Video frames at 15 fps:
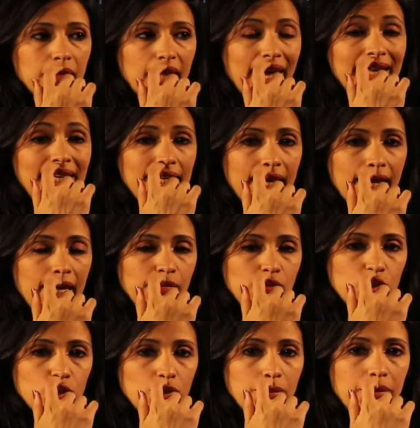any name
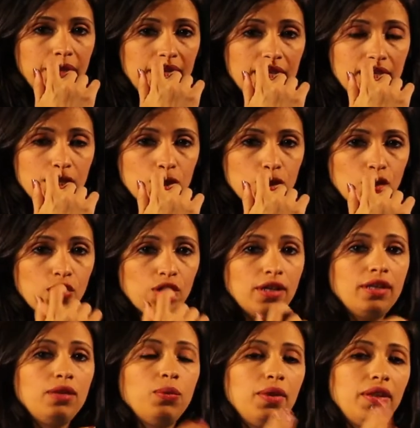should be
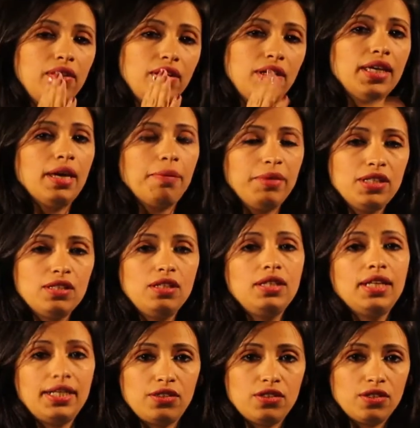started with a capital
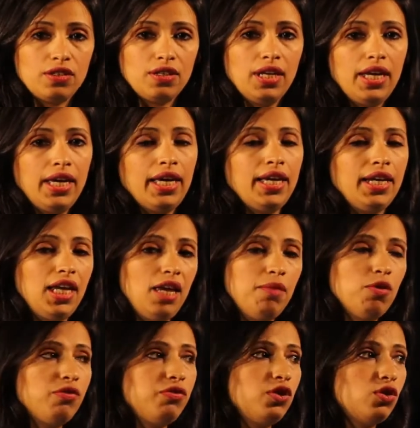letter. A name
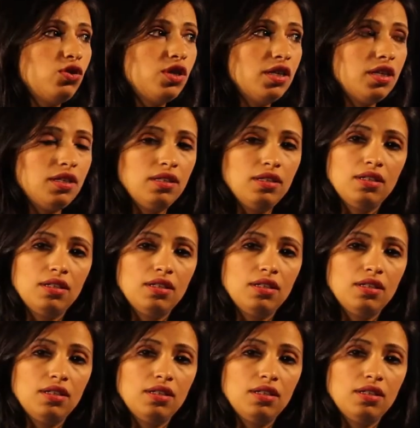of your